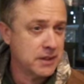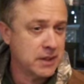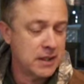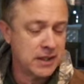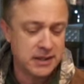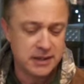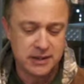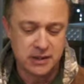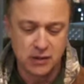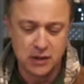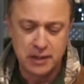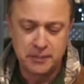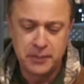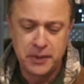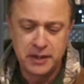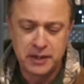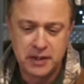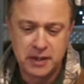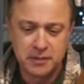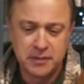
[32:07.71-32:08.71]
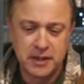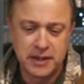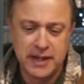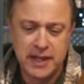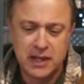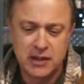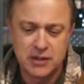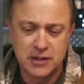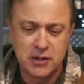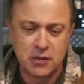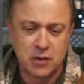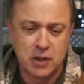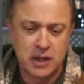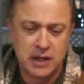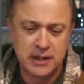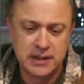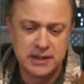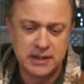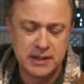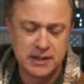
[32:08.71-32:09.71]
And so I picked up the dowsing
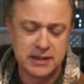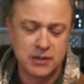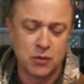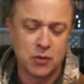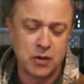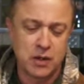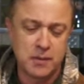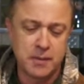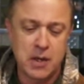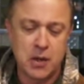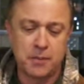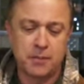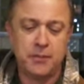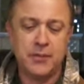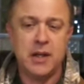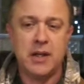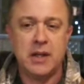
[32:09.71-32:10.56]
rods. I said, "Well, come on."